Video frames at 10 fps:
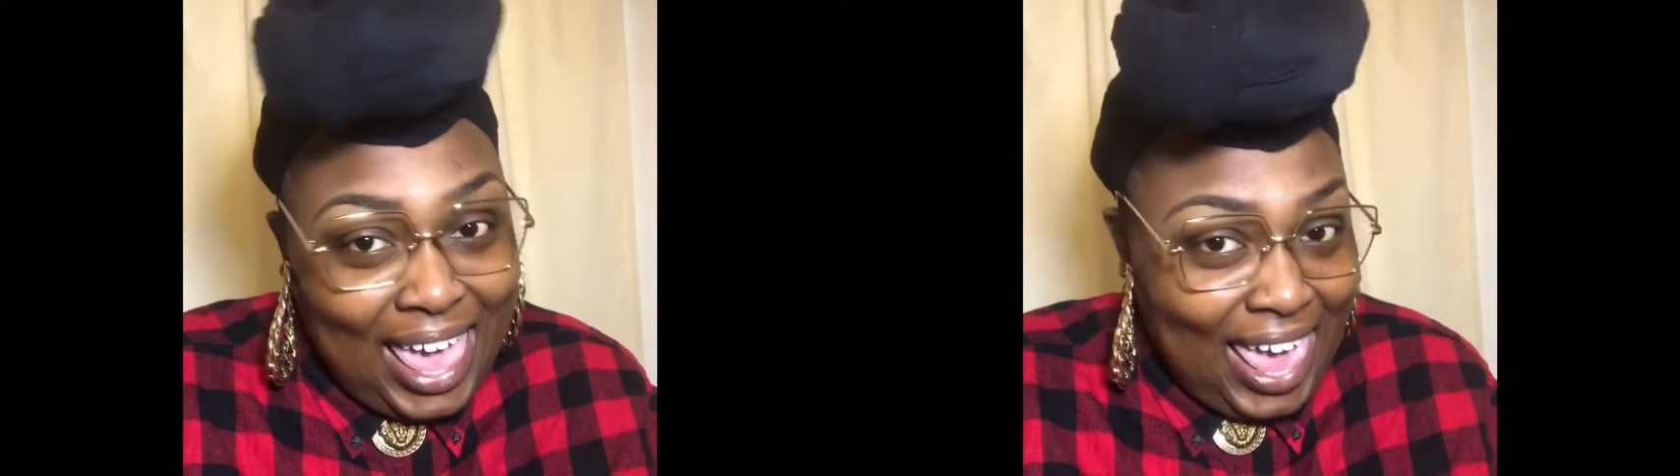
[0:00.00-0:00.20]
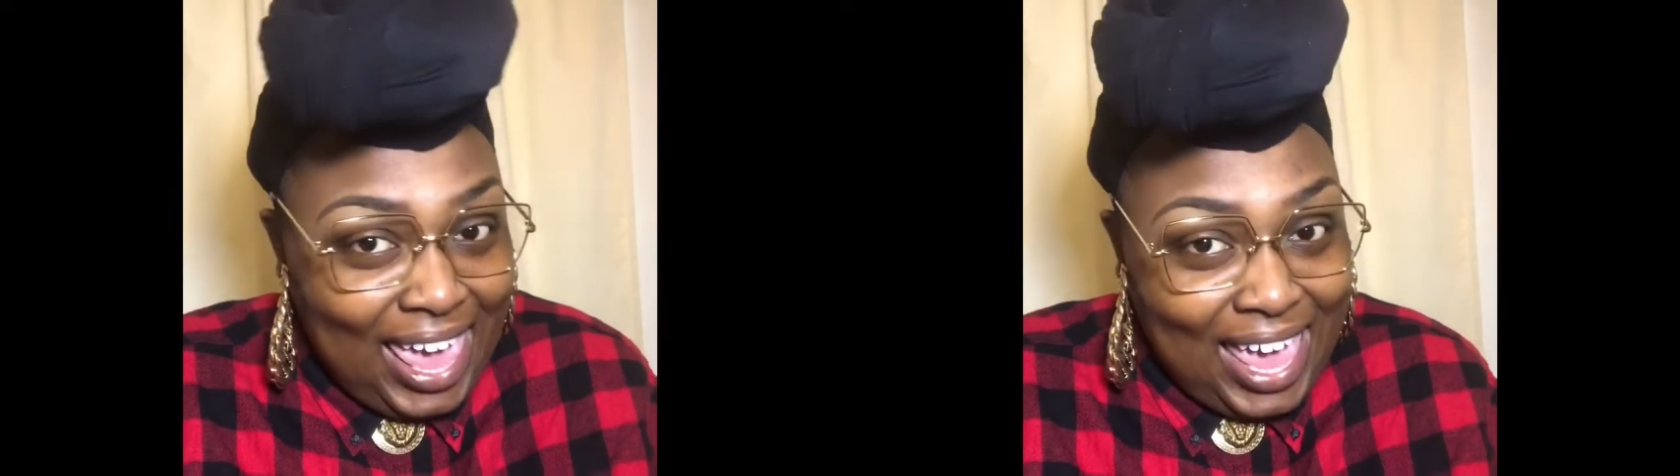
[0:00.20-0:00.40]

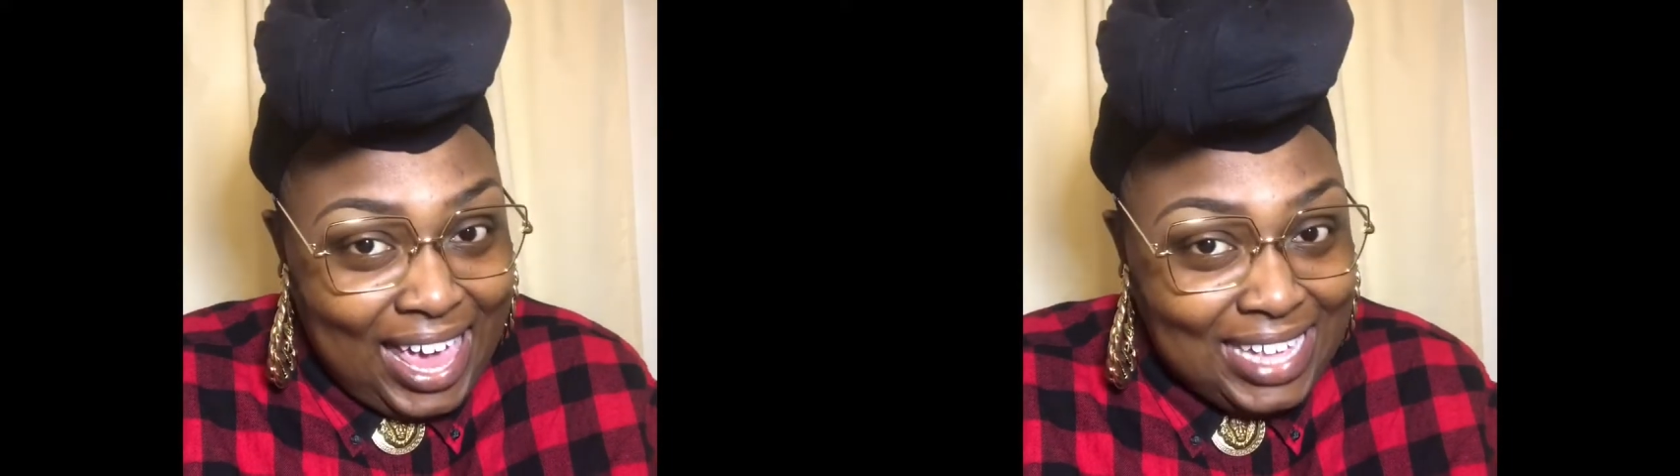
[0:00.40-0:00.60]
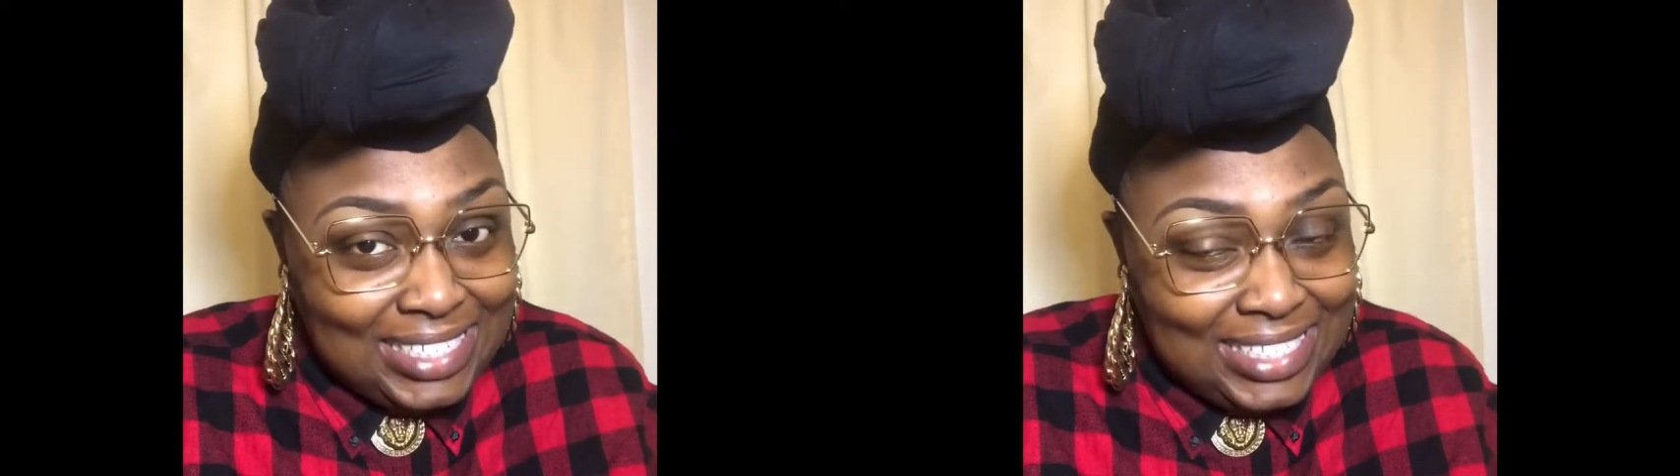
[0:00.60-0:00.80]
And
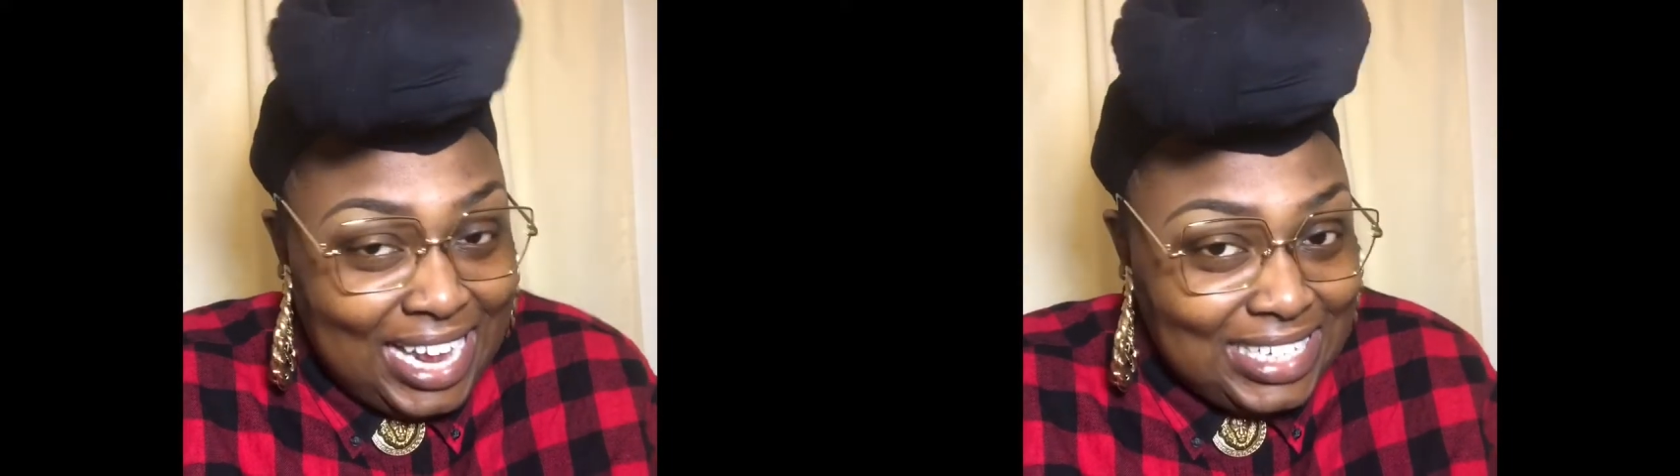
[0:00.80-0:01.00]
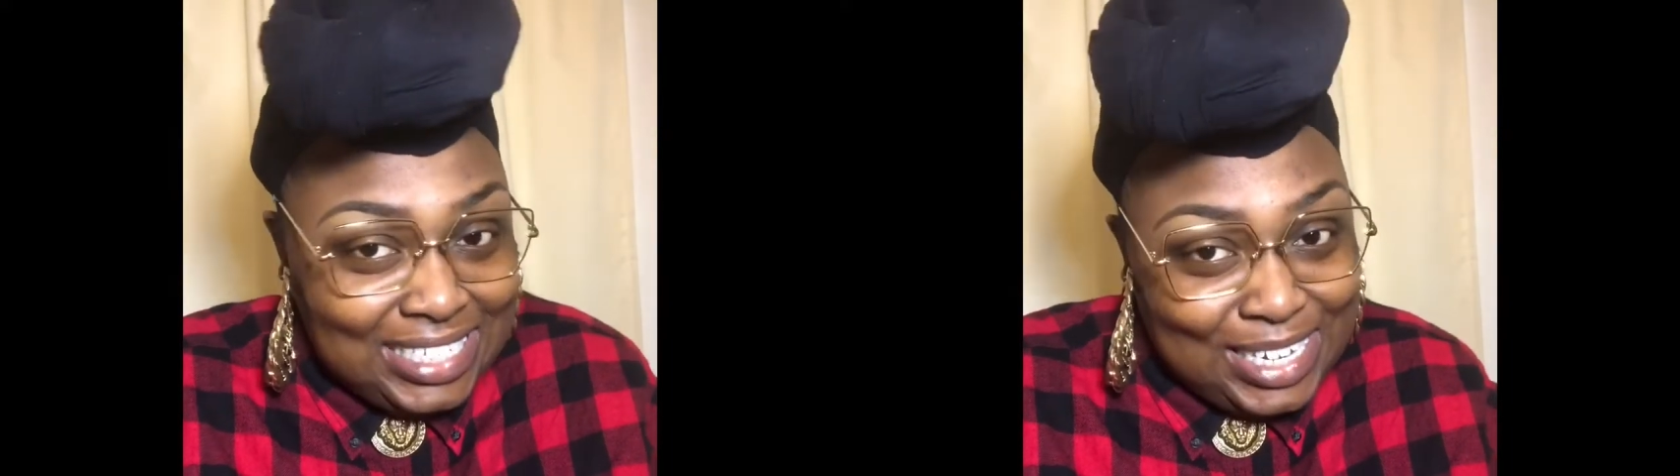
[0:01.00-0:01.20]

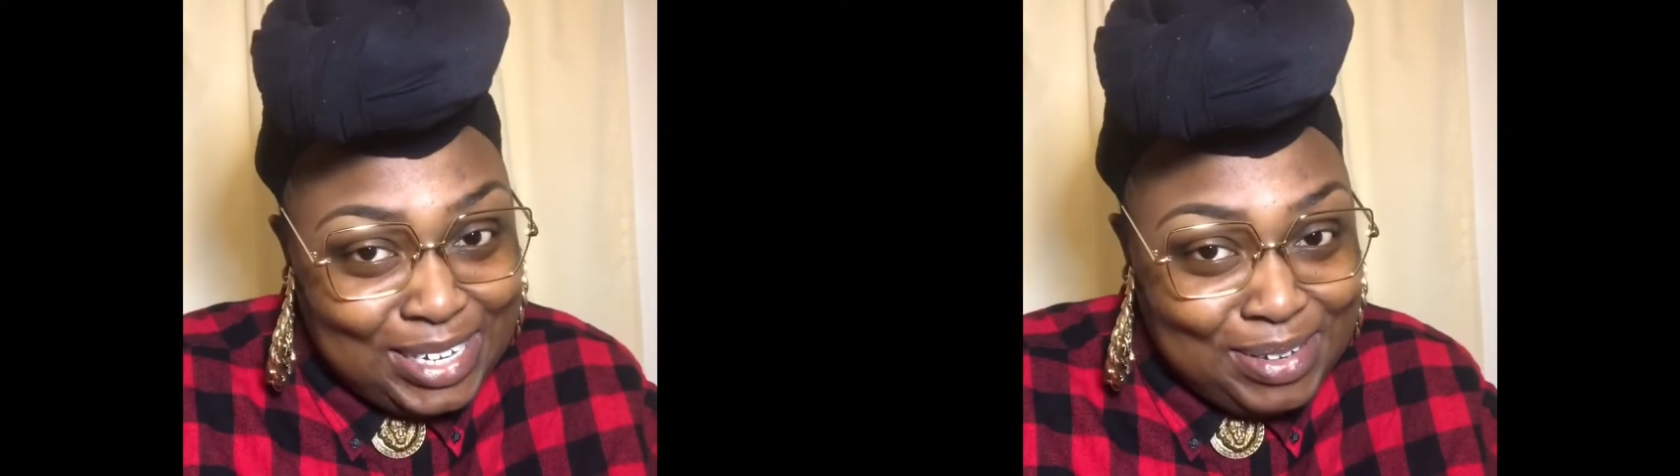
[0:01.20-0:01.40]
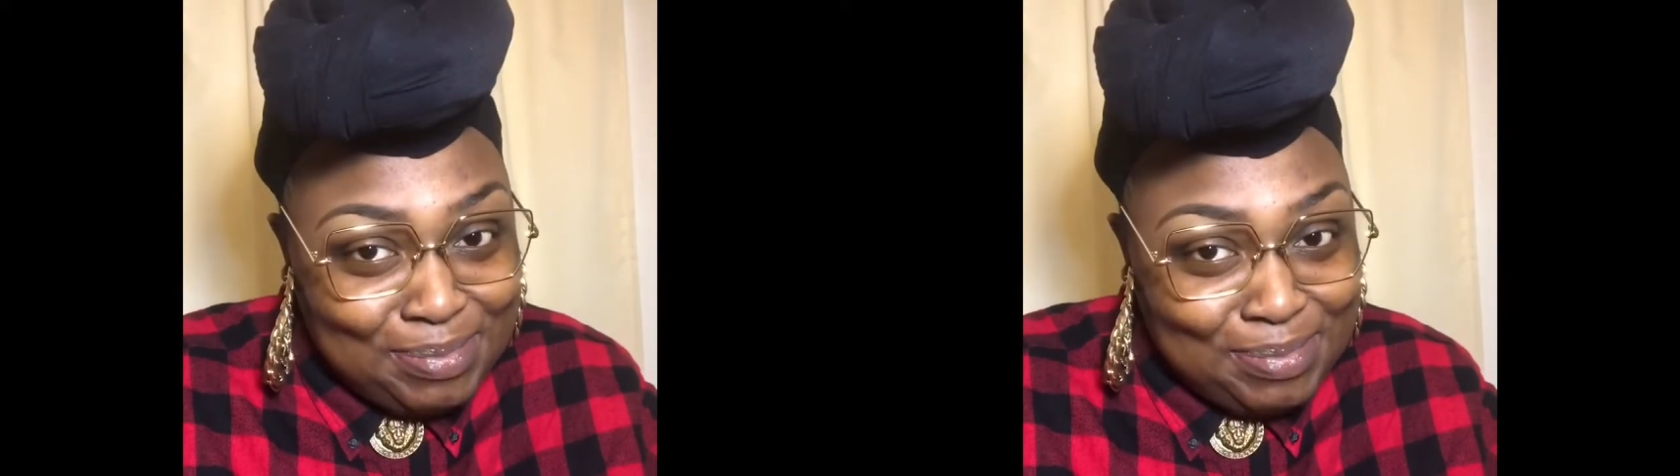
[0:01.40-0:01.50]
stay tuned,